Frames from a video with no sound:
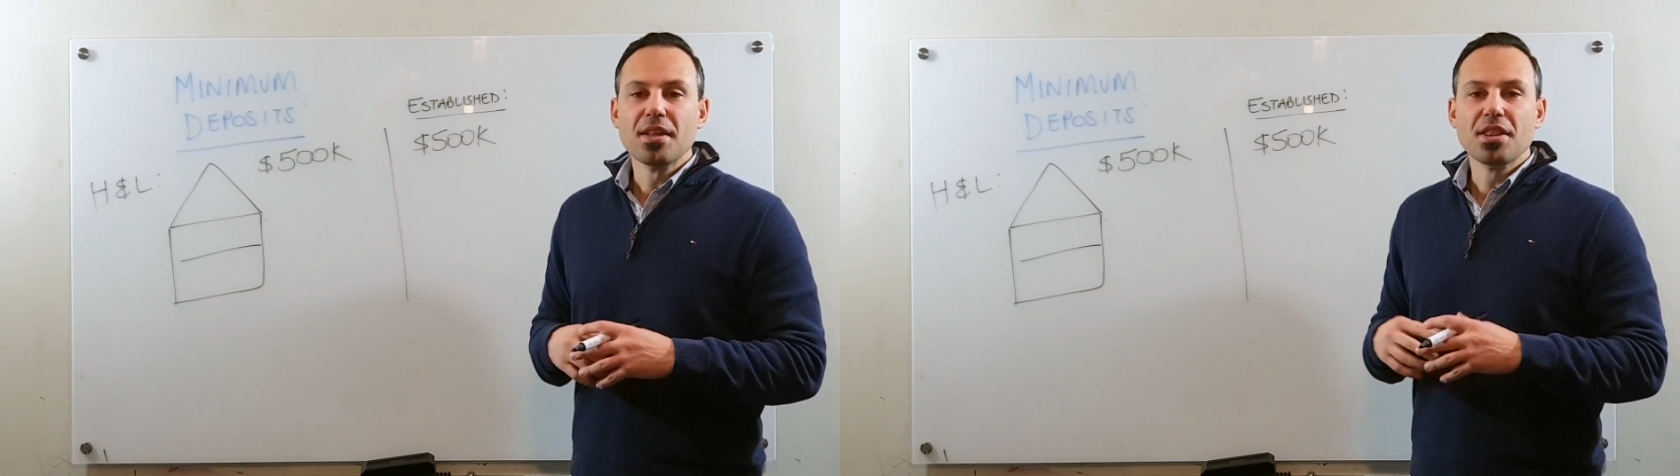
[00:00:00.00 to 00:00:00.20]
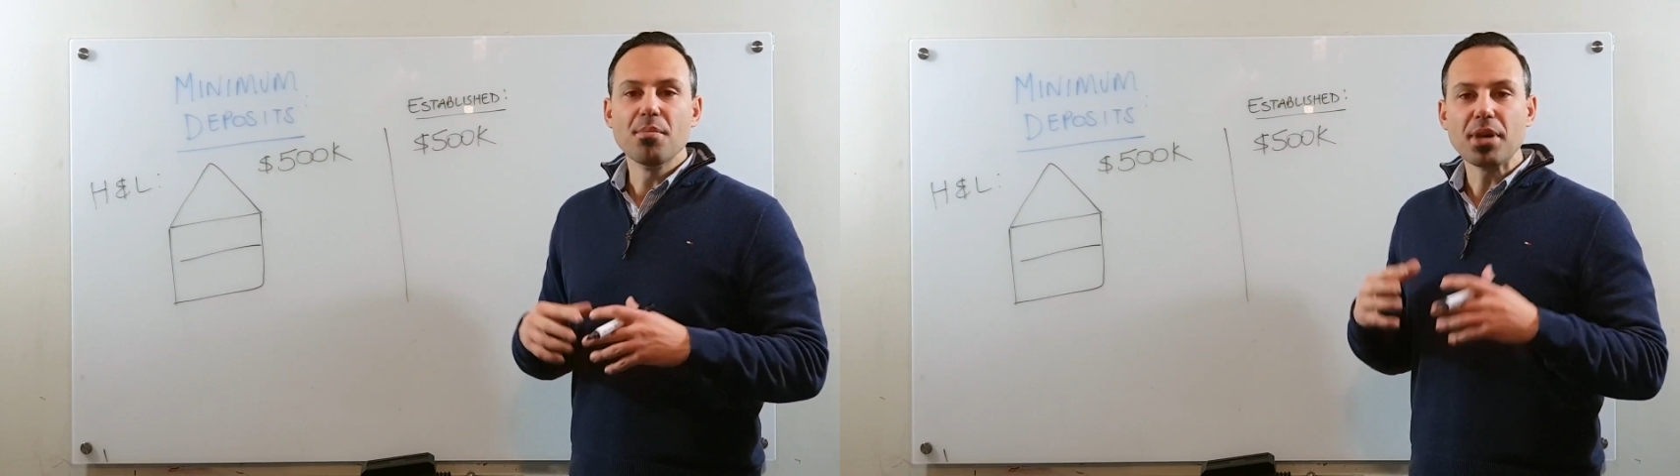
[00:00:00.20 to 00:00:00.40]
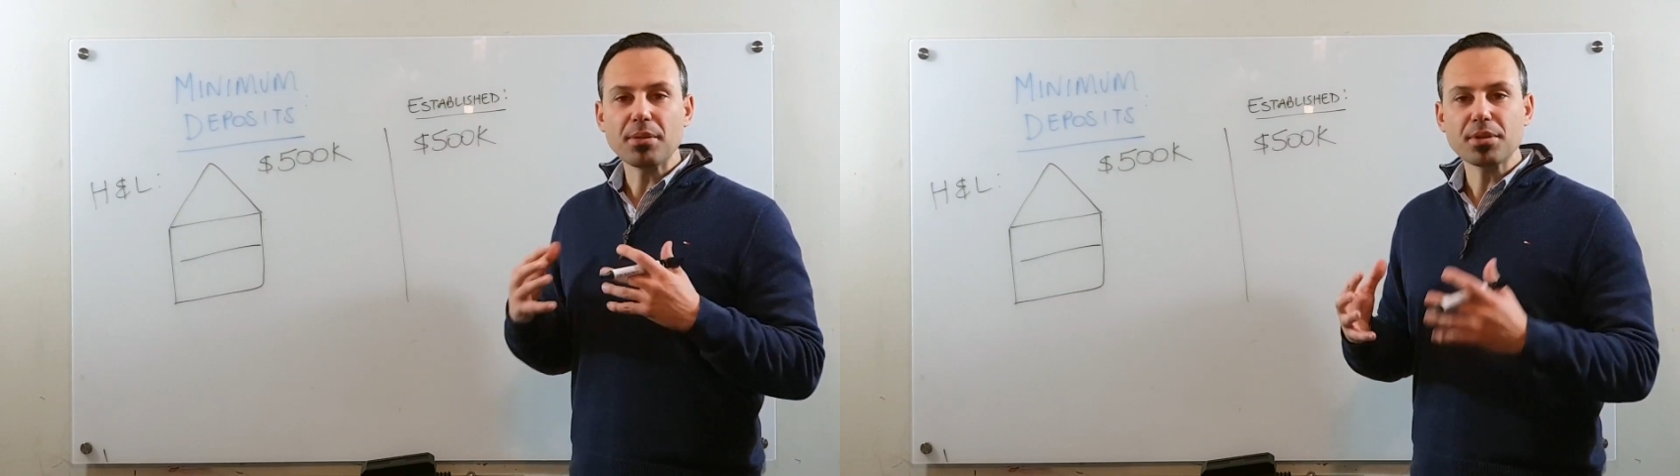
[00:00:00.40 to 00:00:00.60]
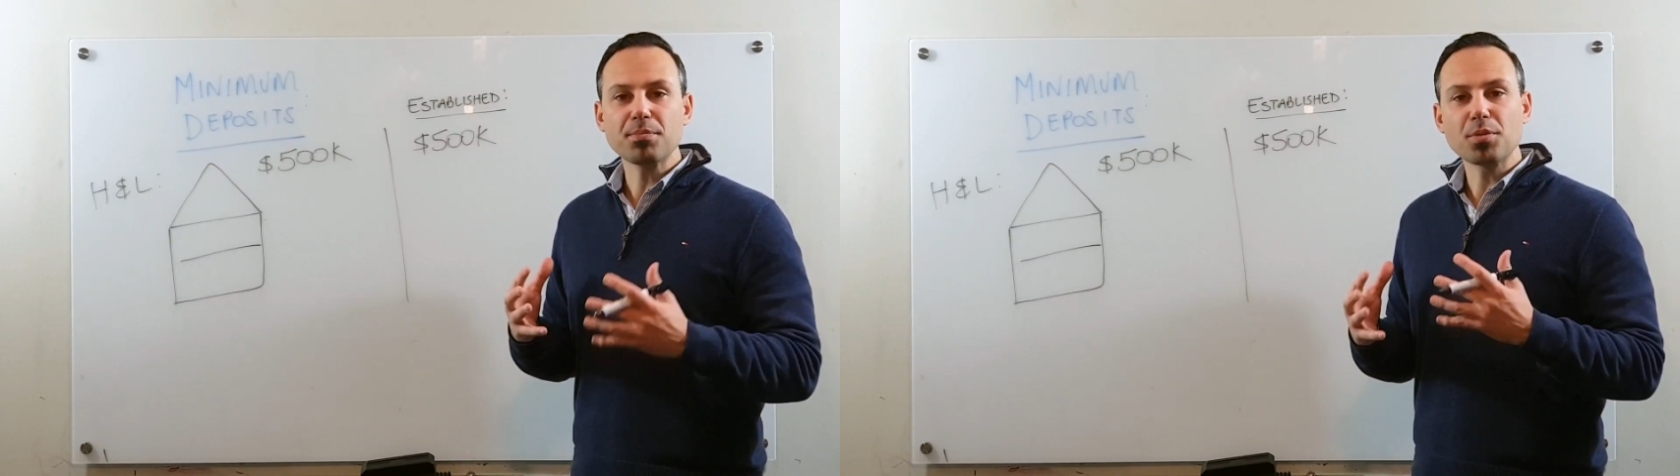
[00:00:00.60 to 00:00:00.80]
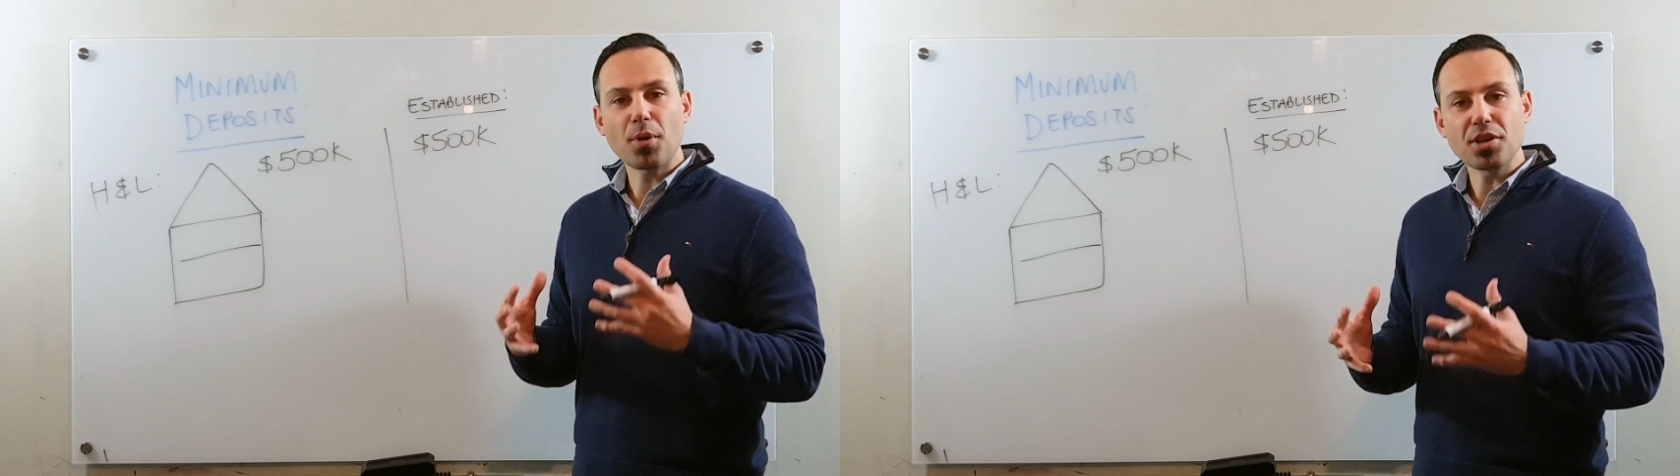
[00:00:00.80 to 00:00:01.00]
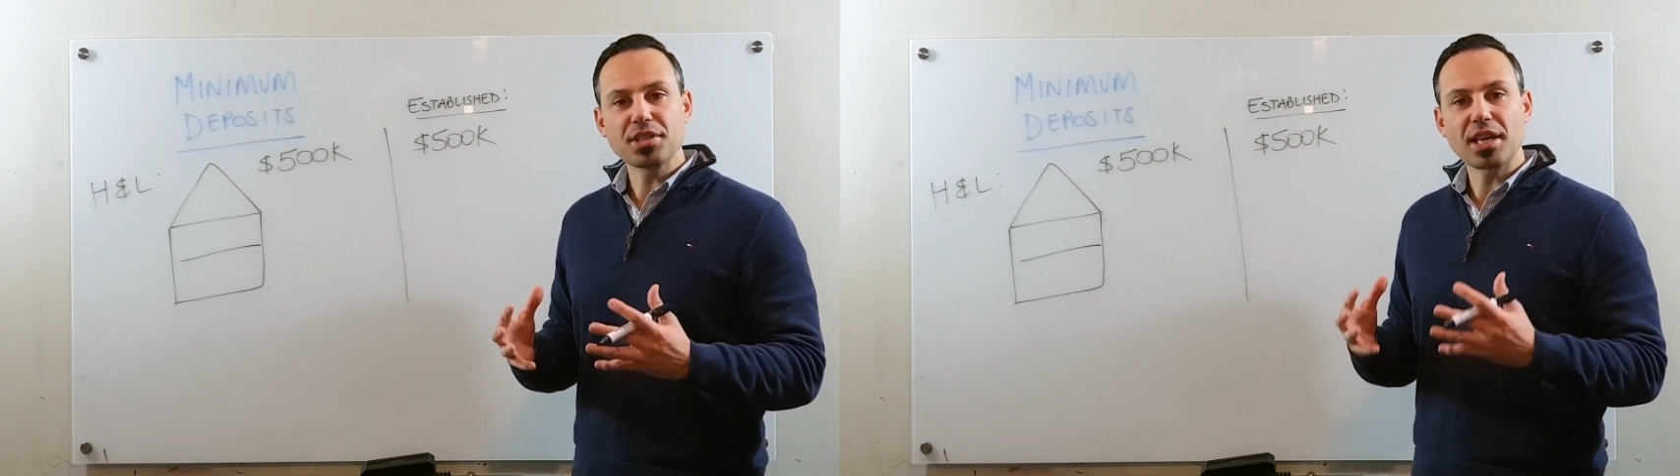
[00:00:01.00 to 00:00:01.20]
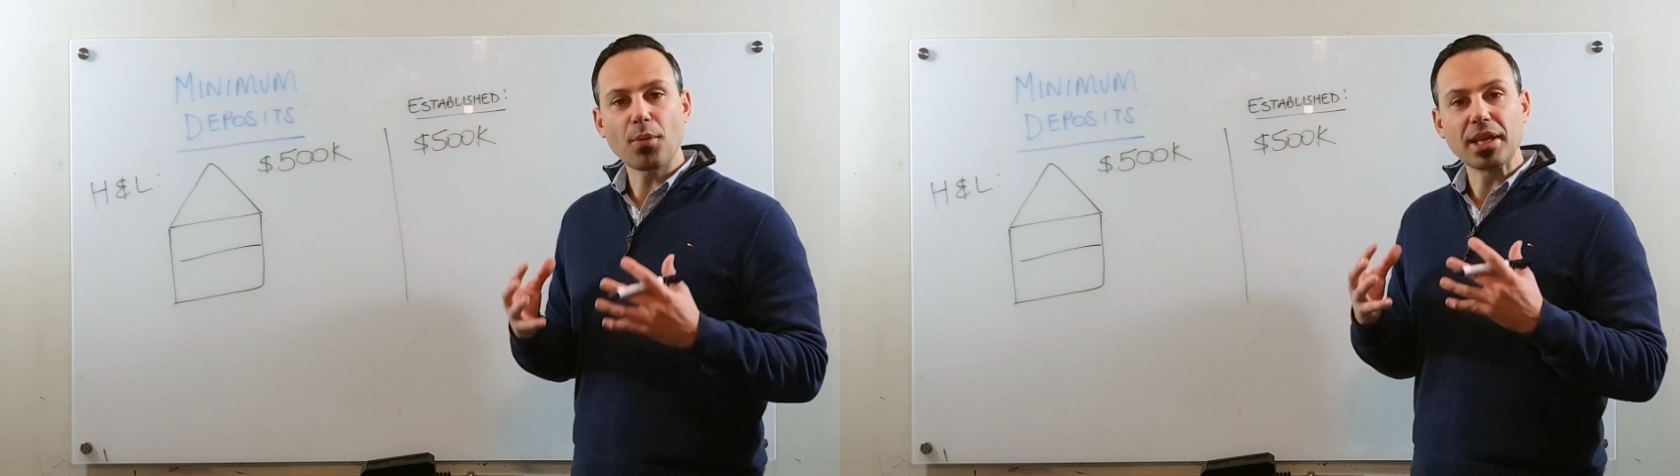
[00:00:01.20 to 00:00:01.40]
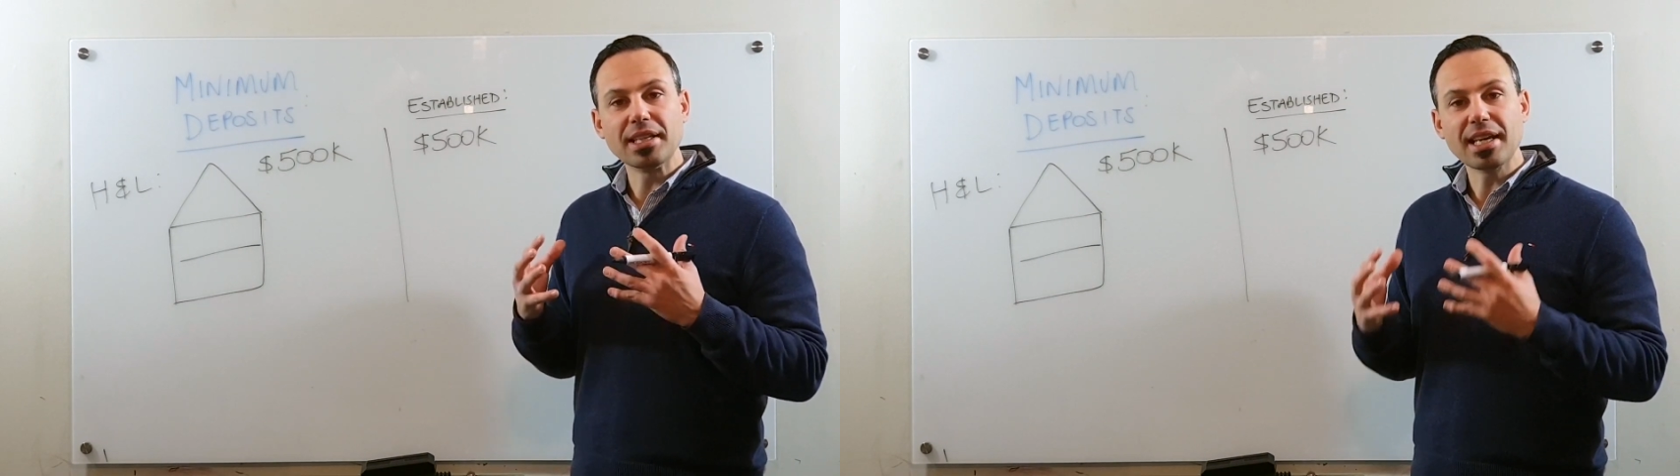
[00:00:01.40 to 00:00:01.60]
The minimum deposit that
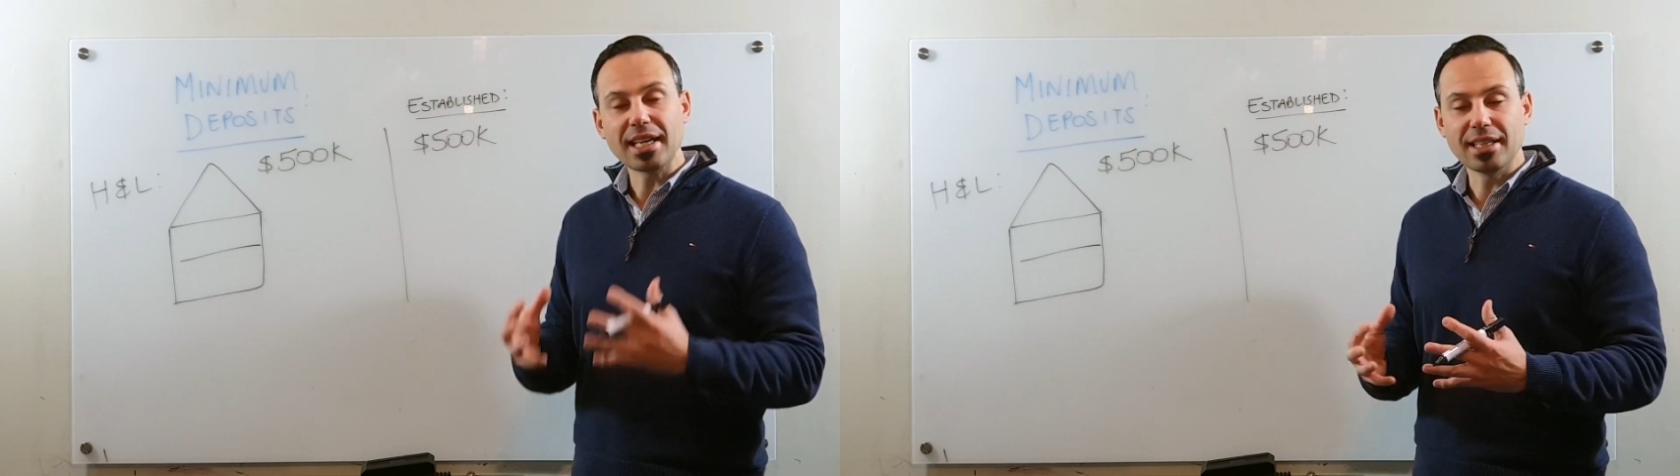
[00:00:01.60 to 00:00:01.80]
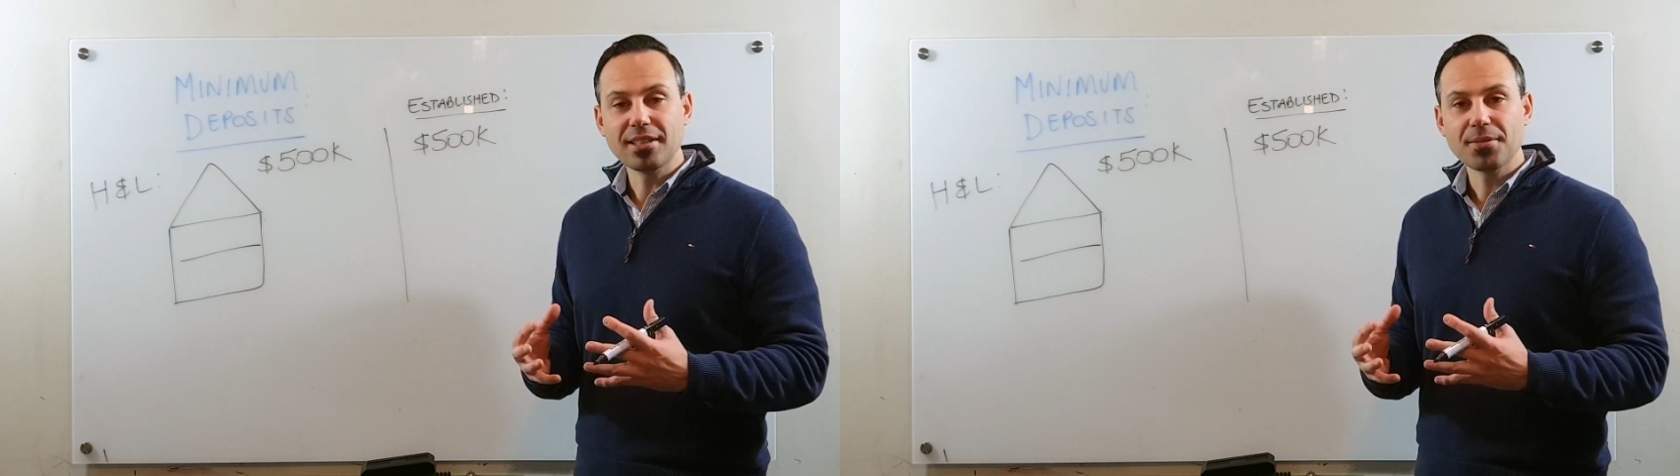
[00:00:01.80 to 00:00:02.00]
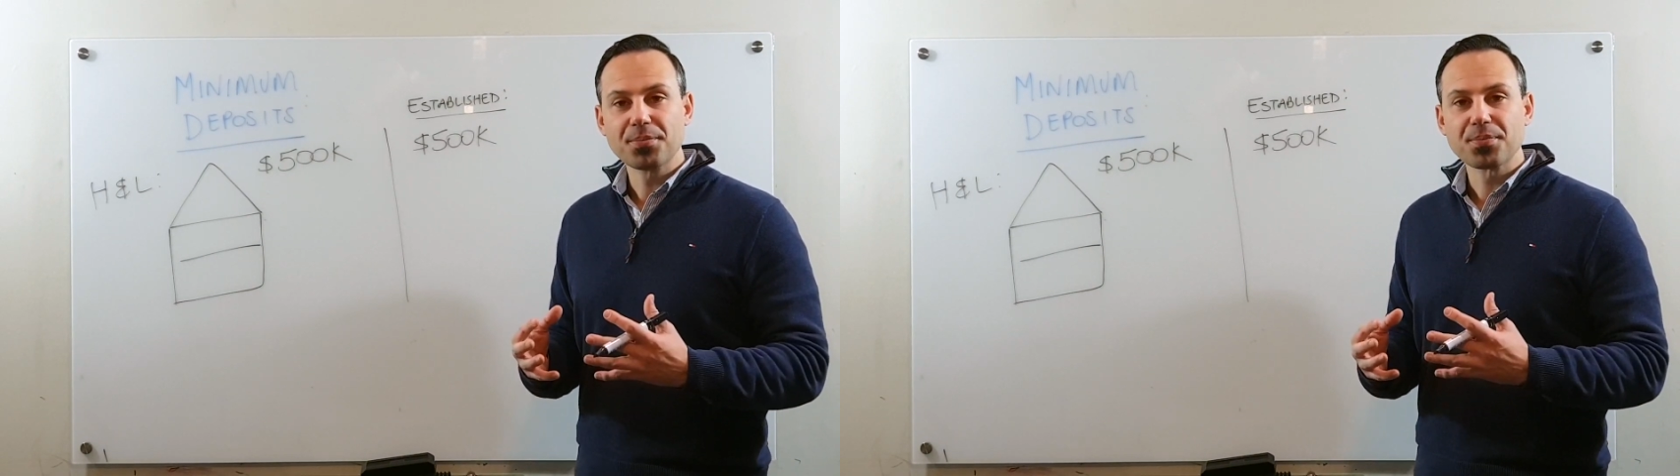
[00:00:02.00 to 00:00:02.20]
we need